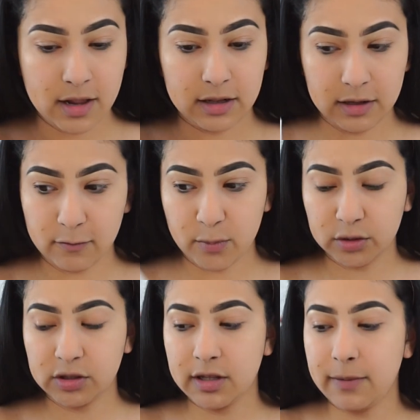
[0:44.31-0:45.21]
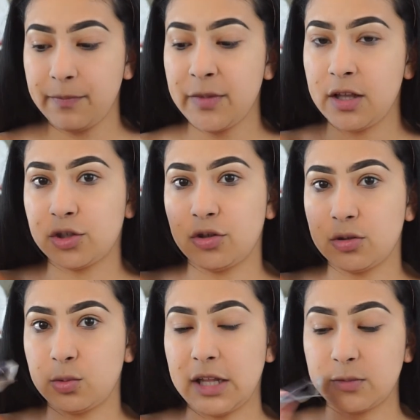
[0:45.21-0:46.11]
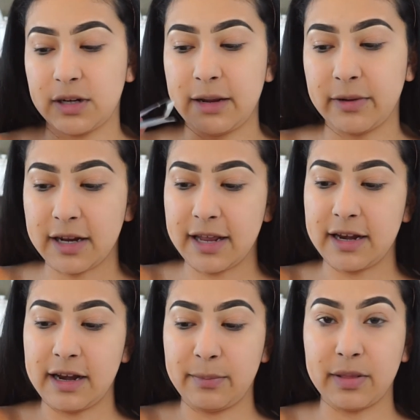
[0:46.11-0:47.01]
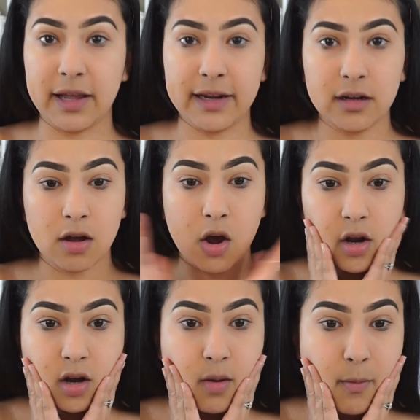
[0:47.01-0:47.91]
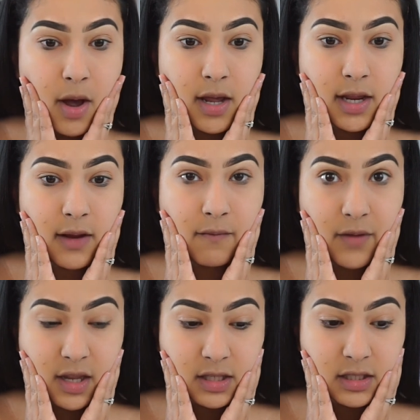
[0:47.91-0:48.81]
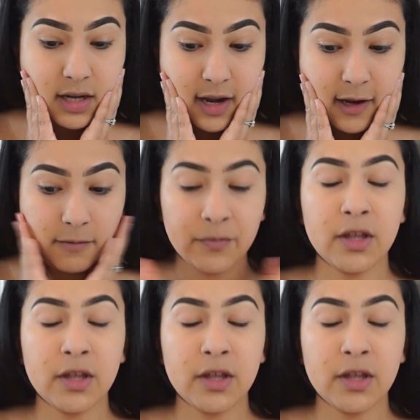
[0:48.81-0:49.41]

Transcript: Love both of them. So that's what I went ahead and I applied on my face today.